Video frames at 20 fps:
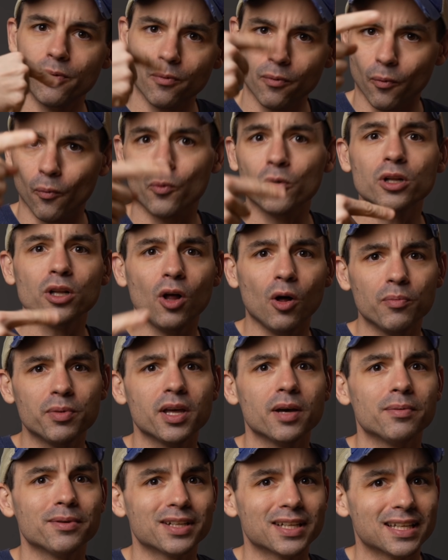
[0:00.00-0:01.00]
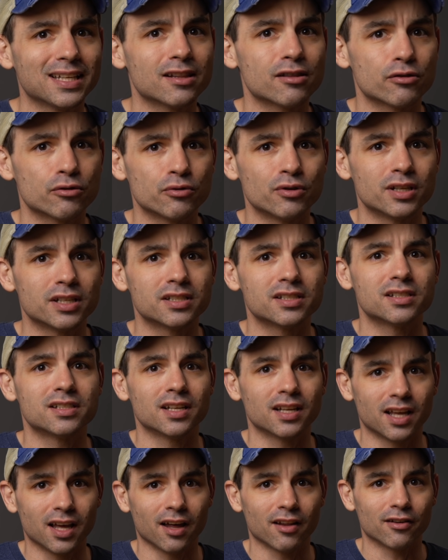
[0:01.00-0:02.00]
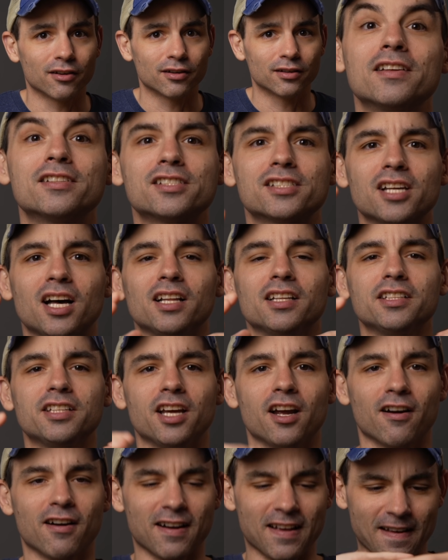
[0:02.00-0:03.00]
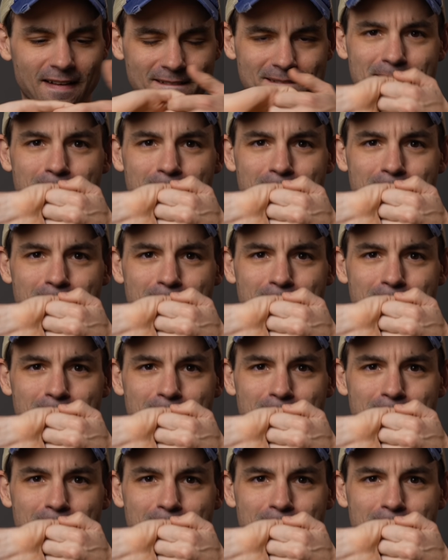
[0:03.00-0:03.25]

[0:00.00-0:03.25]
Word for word: We'll all be able to get through this together. Solidarity.